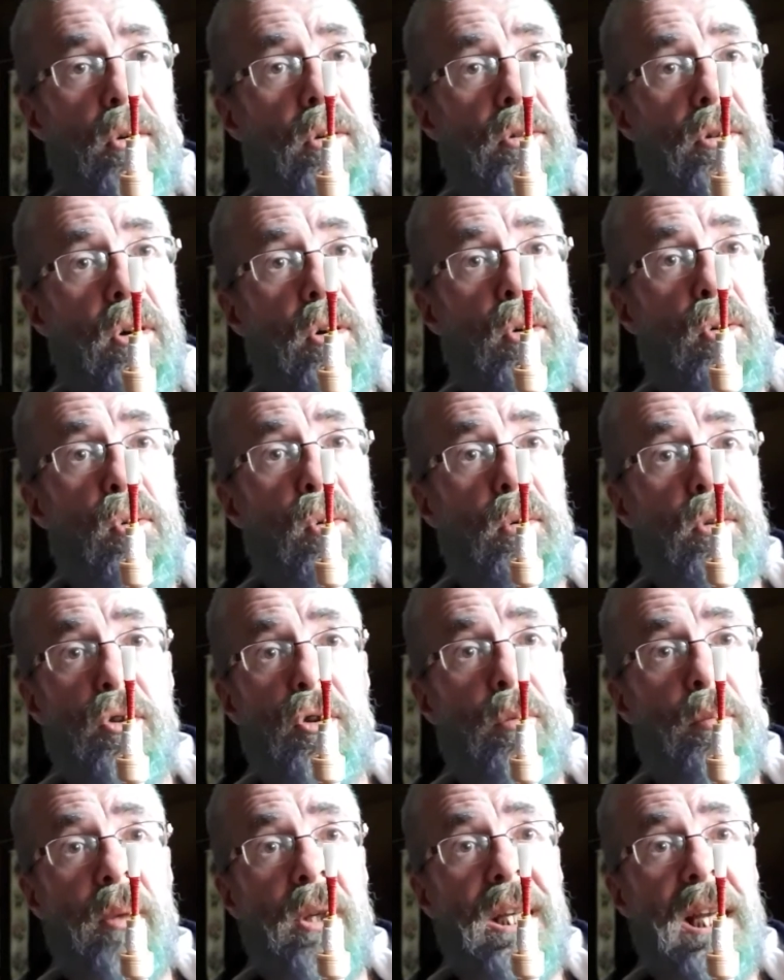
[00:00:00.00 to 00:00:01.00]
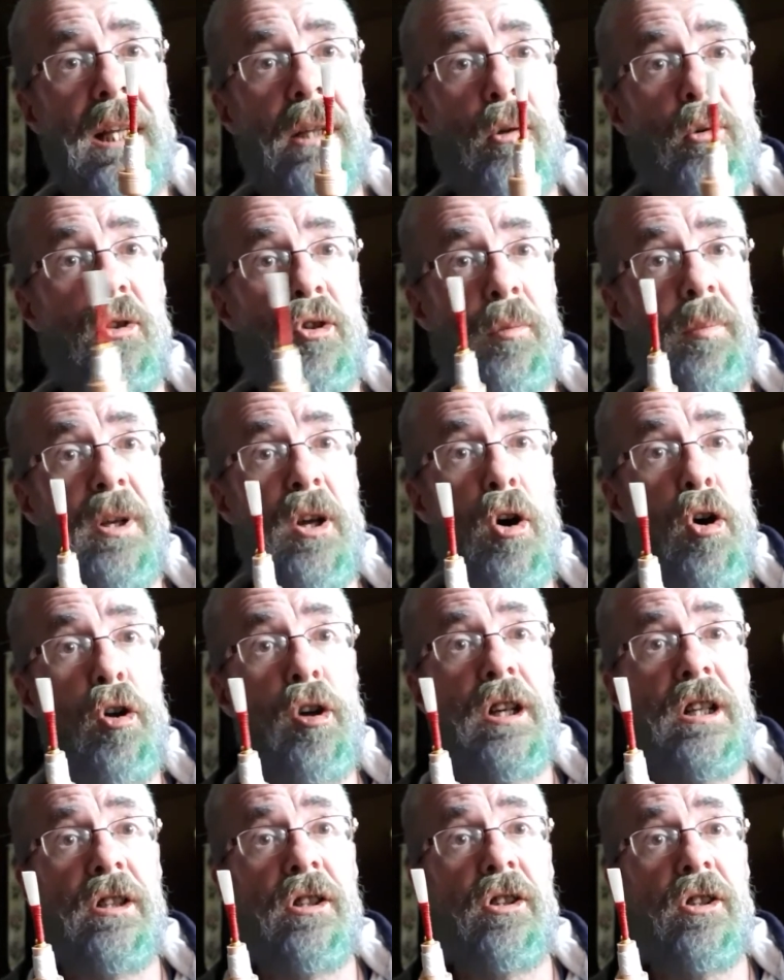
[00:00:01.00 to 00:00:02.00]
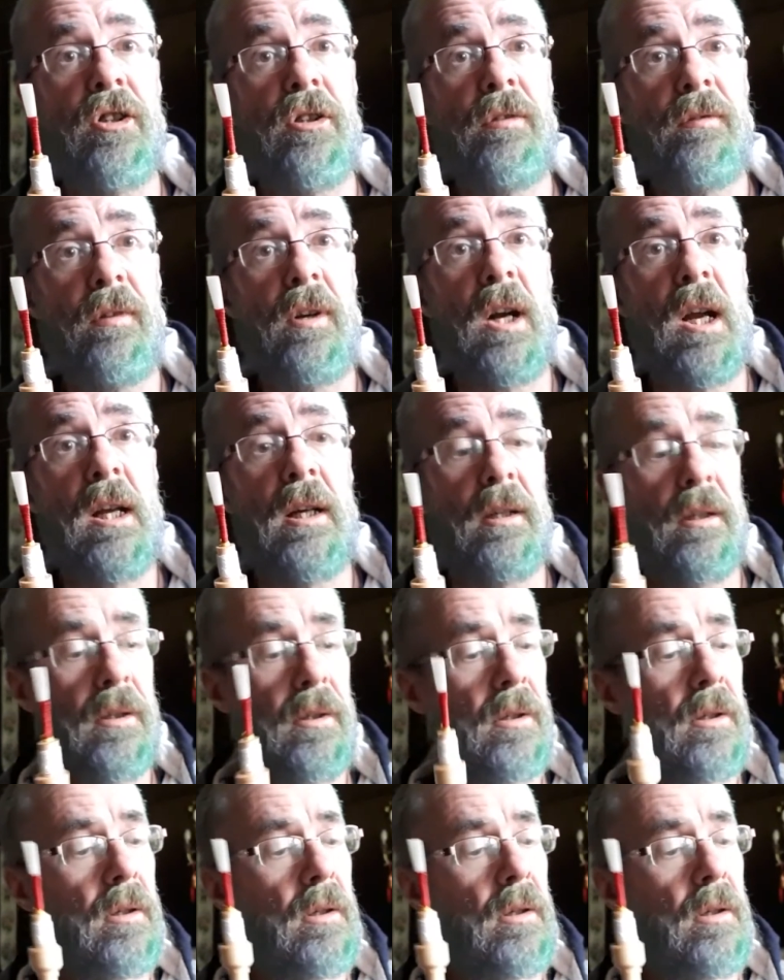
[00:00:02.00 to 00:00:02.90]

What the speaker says: Not gold. It shouldn't be yellow. It should be orange for Ireland.